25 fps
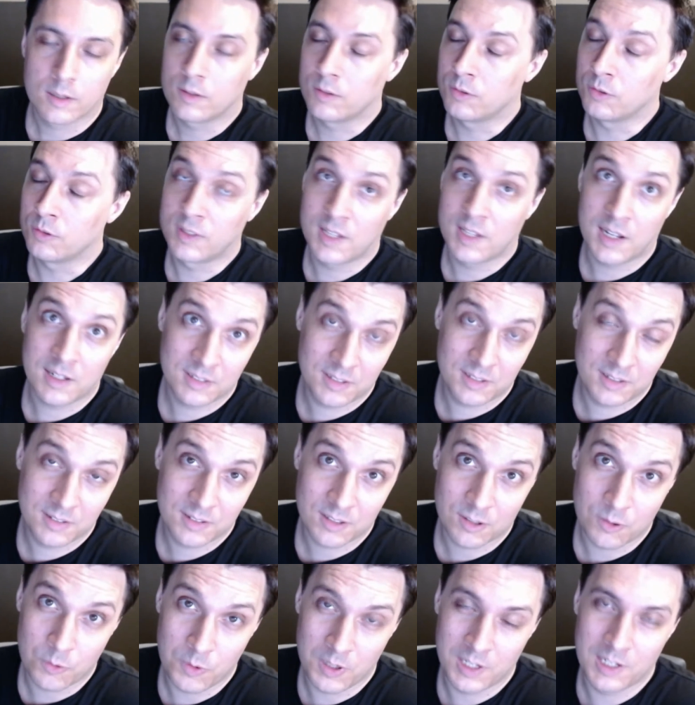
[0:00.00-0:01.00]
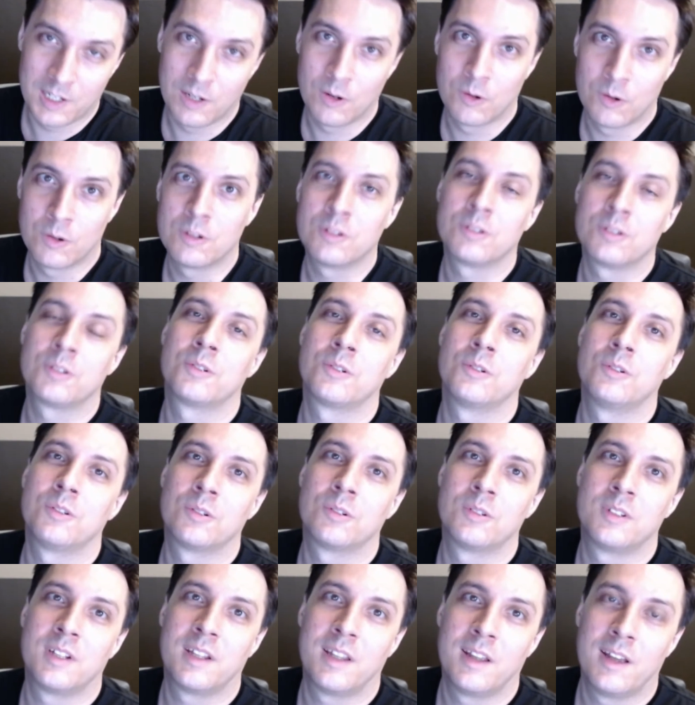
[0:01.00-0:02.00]
The taxes are really low also,
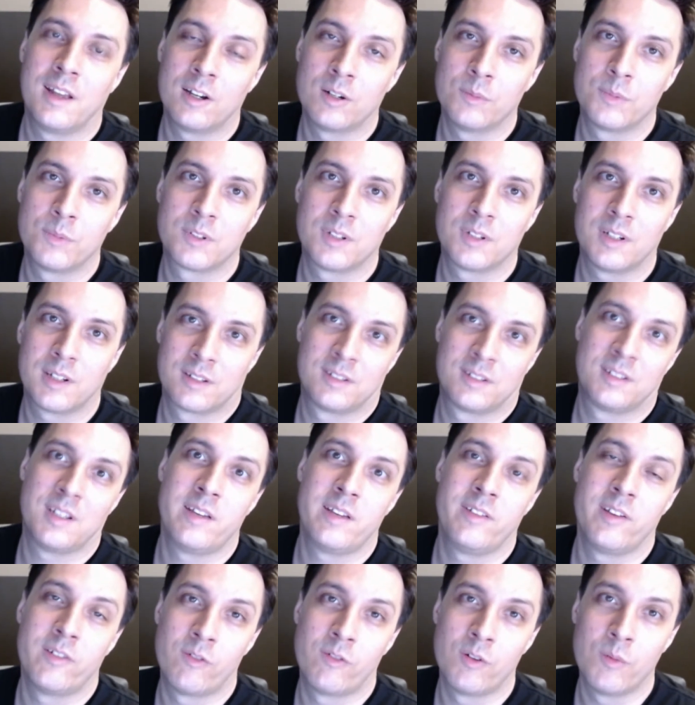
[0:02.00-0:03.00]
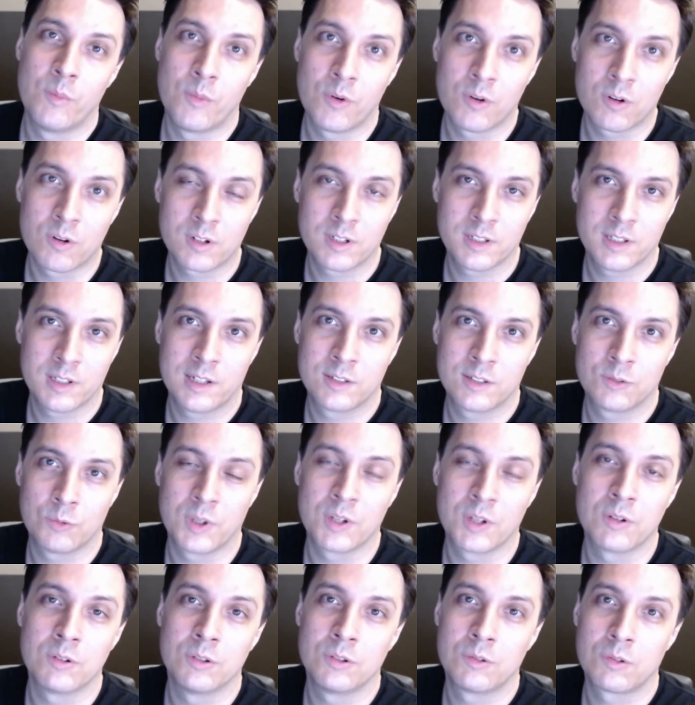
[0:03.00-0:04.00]
so that helps like save even more as we
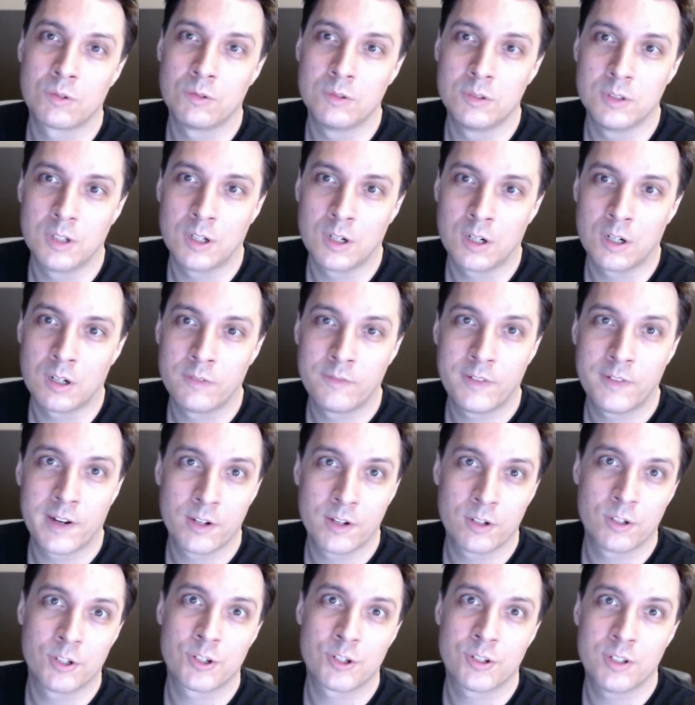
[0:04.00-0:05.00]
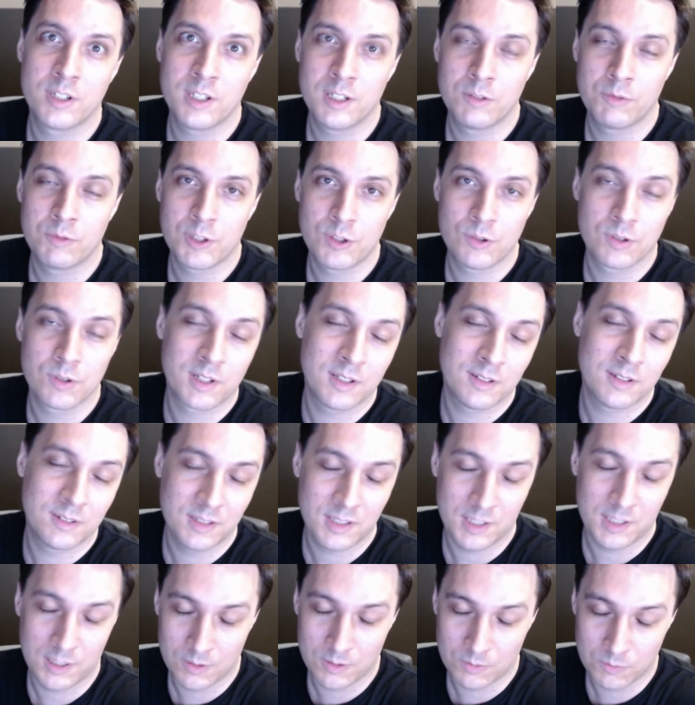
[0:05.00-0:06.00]
go through our fire journey, which you can
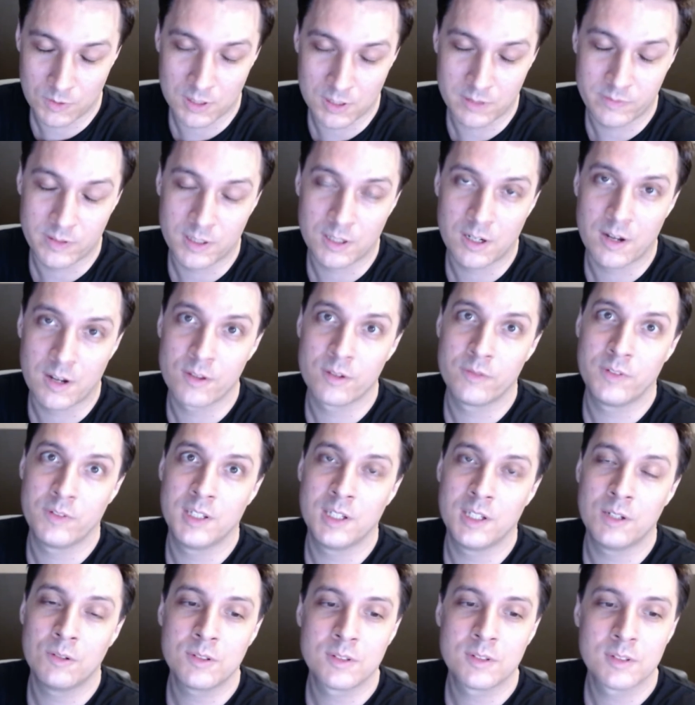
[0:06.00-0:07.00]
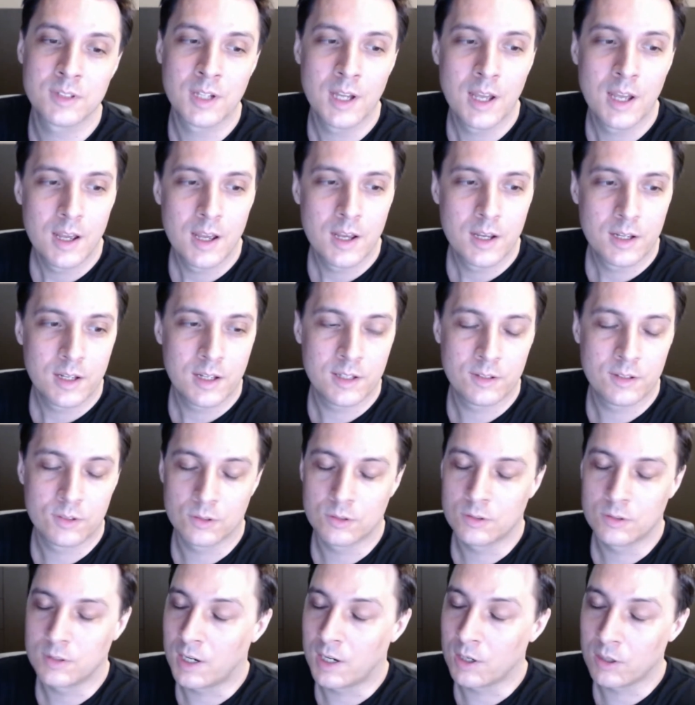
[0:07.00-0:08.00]
see in one of our other videos. And
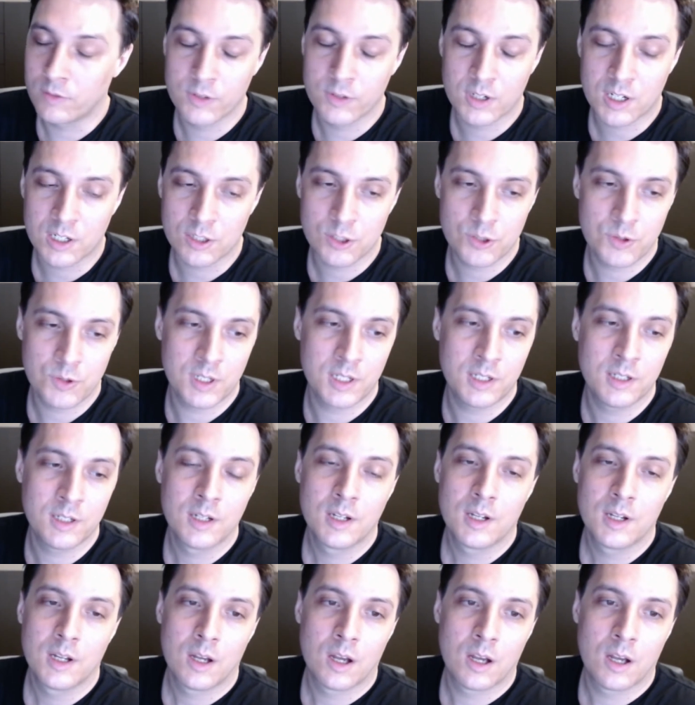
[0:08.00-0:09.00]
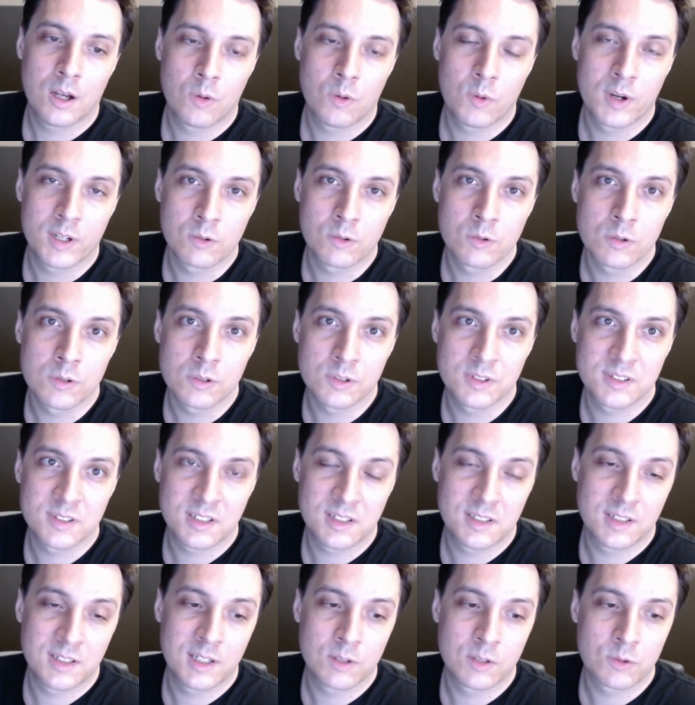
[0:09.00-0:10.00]
so I love the country. When Google
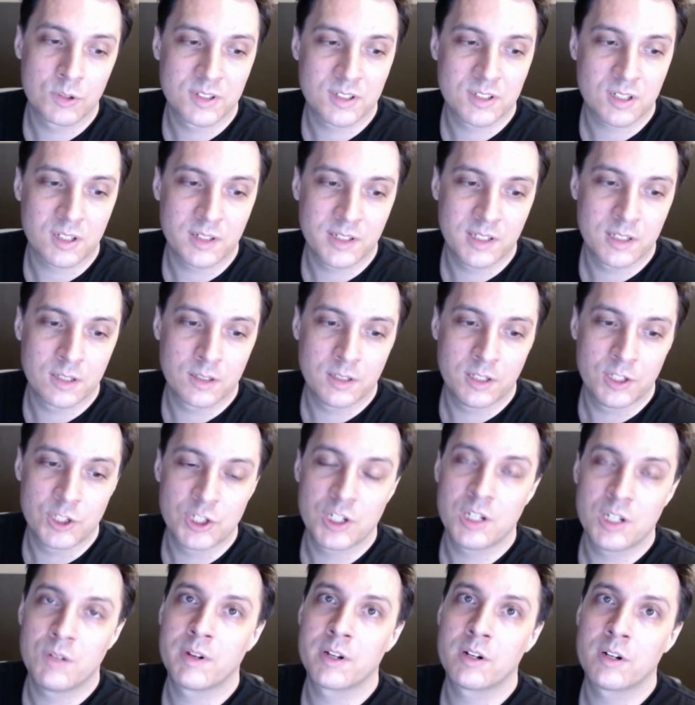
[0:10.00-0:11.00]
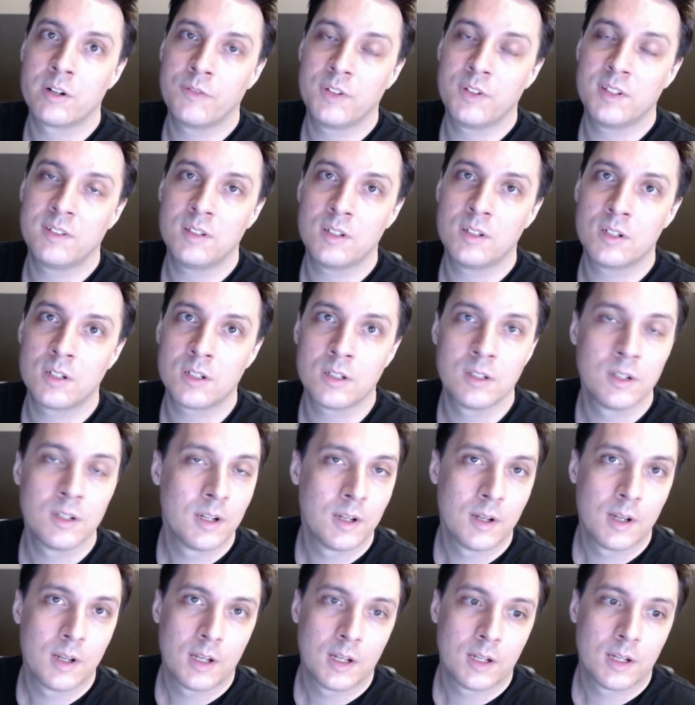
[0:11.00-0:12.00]
said that they were starting an engineering office here,
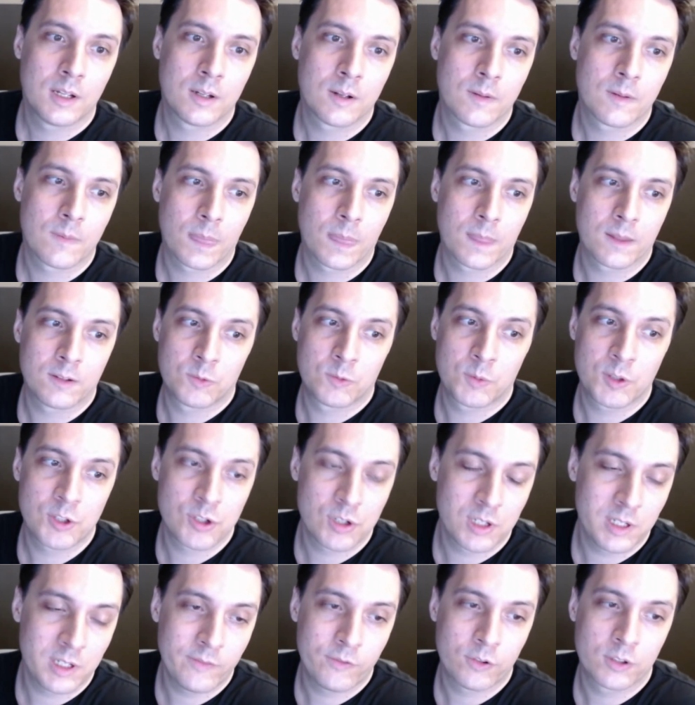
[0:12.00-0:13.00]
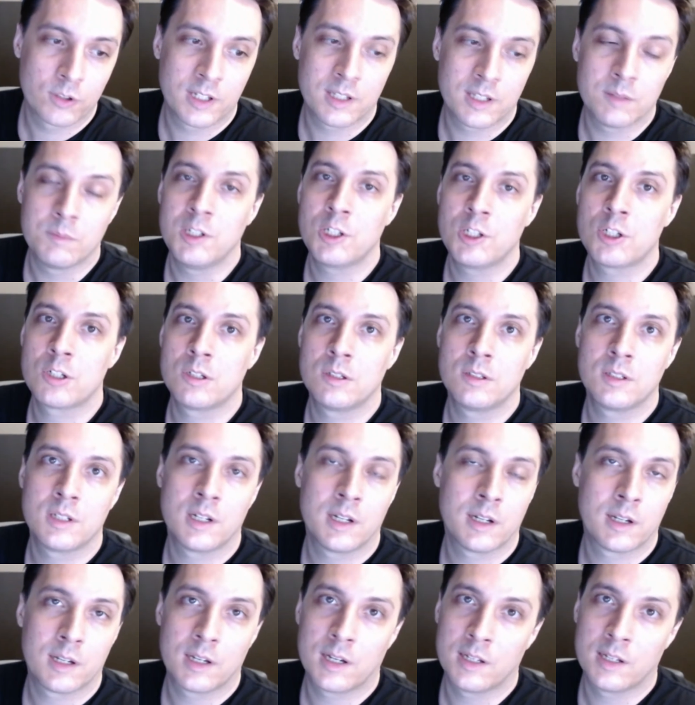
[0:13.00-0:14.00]
especially for that mission,
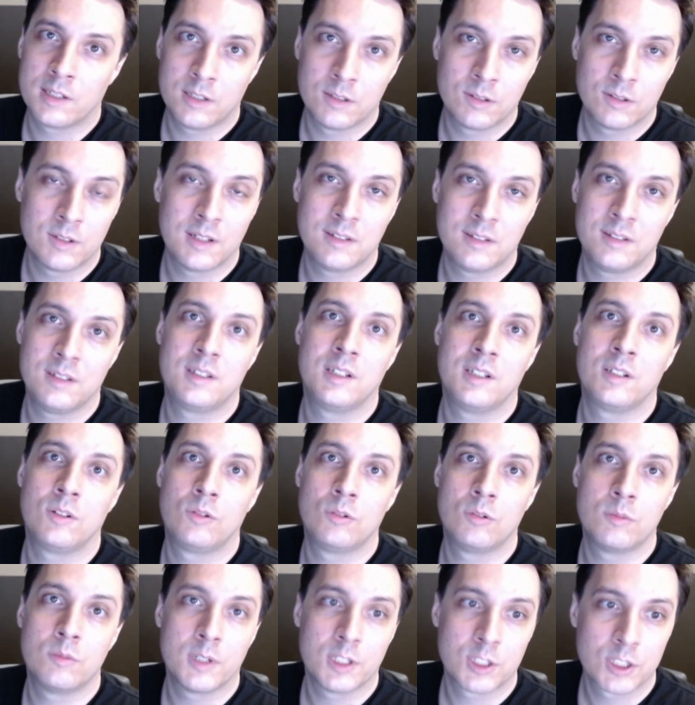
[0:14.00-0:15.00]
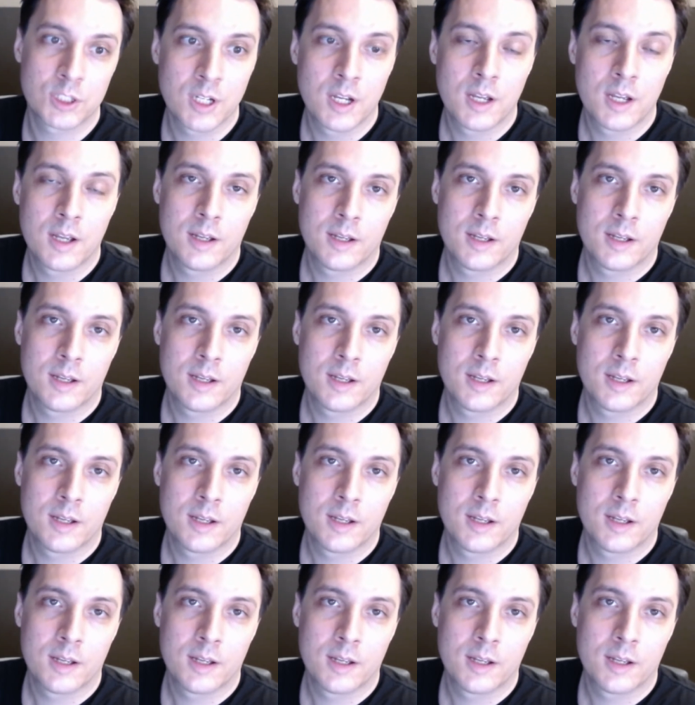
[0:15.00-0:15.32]
I didn't hesitate too much.